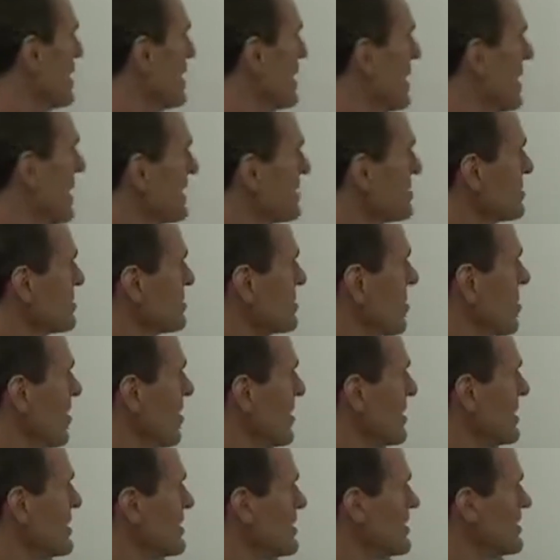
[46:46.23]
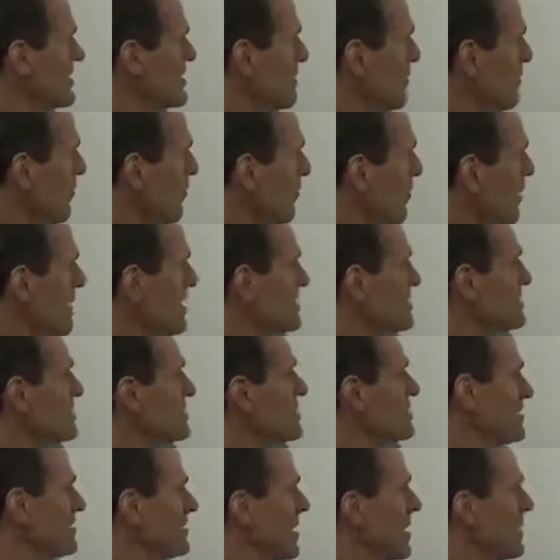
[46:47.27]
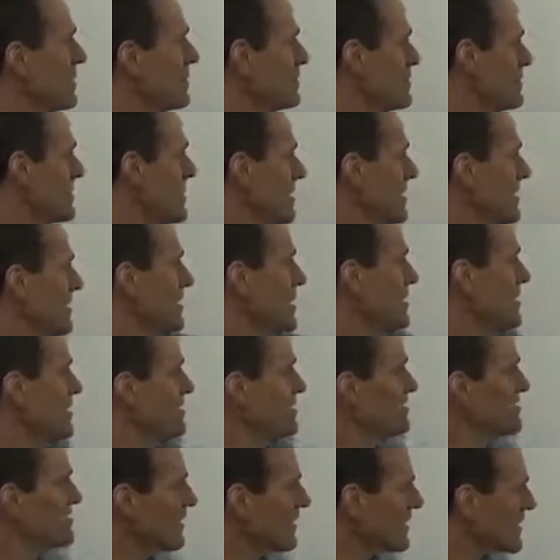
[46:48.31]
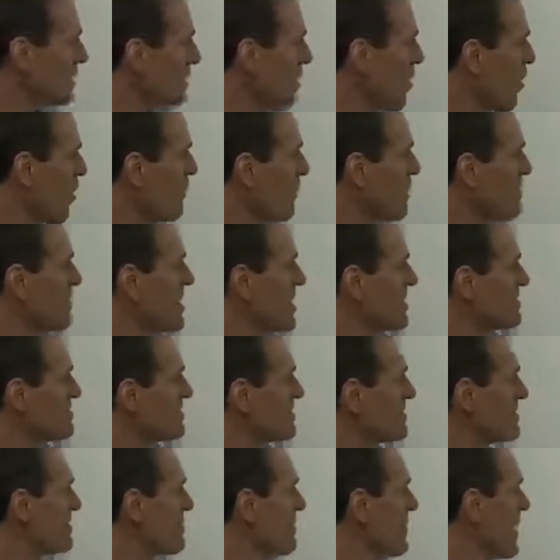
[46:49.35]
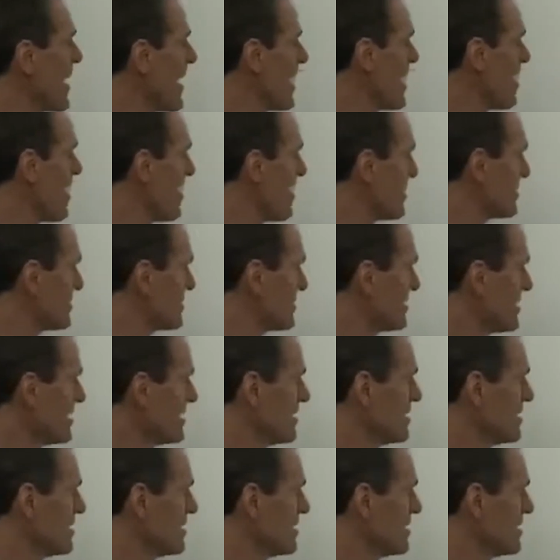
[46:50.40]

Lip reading: X star is the price times the second moment matrix of payoffs.